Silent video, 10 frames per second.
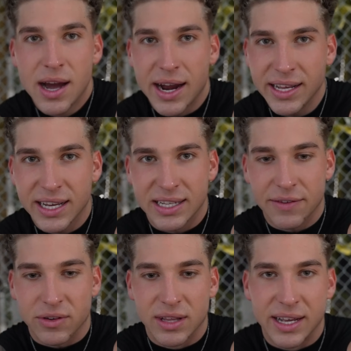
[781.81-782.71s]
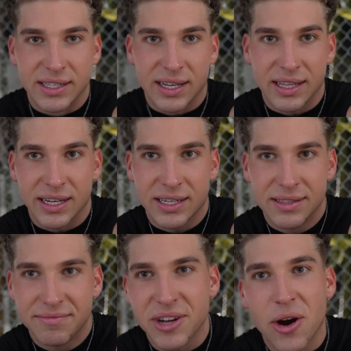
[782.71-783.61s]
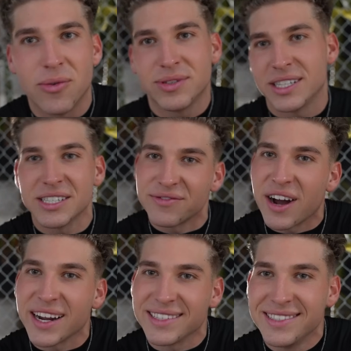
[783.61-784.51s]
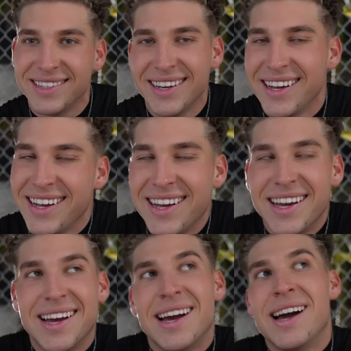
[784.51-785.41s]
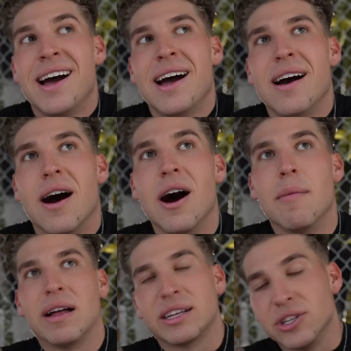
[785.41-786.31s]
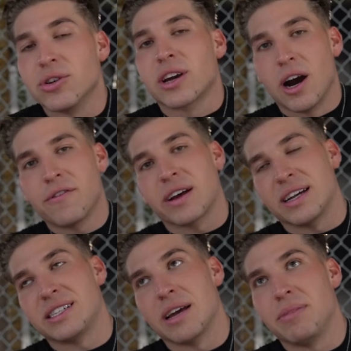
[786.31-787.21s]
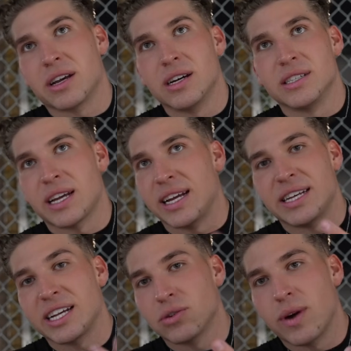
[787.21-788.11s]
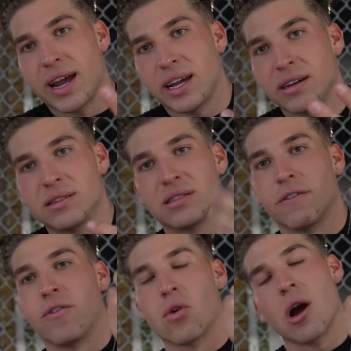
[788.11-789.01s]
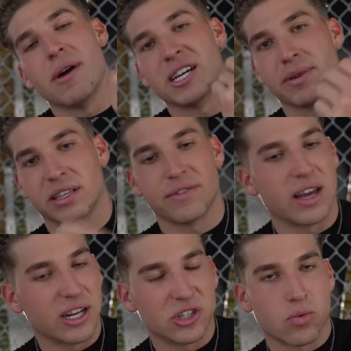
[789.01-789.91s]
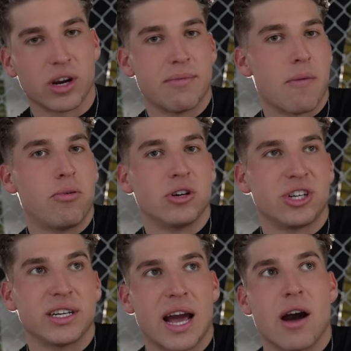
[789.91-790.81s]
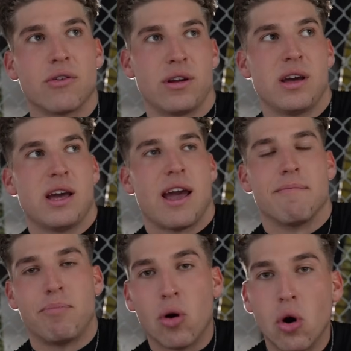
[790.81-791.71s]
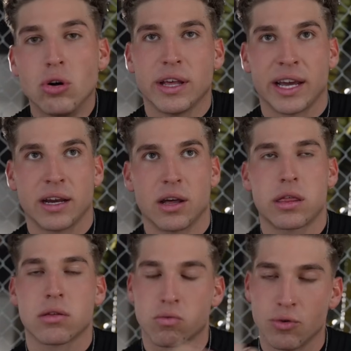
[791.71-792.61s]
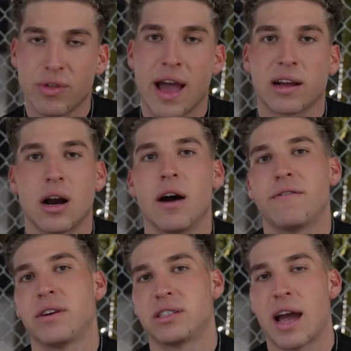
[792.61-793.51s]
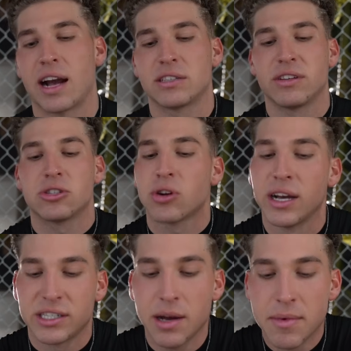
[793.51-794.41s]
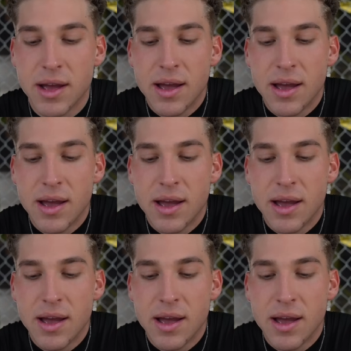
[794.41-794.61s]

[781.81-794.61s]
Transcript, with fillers: I need to get a different lens, I think. No, this is fine. Um, I like to do the cuff, like I said, because it takes away the forearm aspect of it. I just worry about pushing down and pulling through that cuff to activate the tricep.